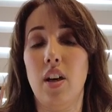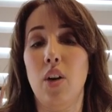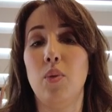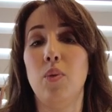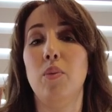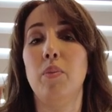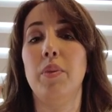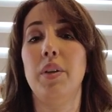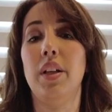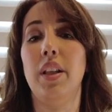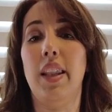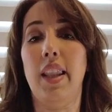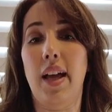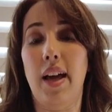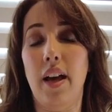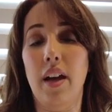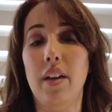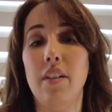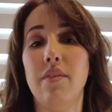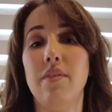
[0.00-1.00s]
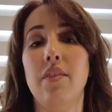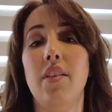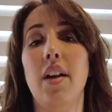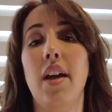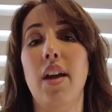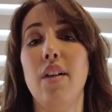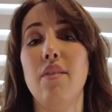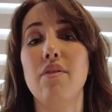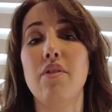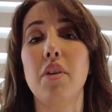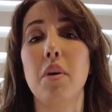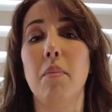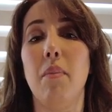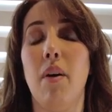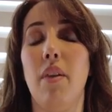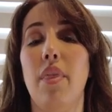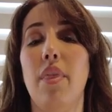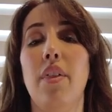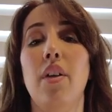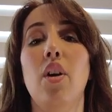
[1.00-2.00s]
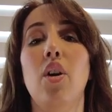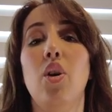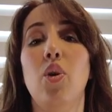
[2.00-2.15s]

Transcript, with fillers: that will be live every month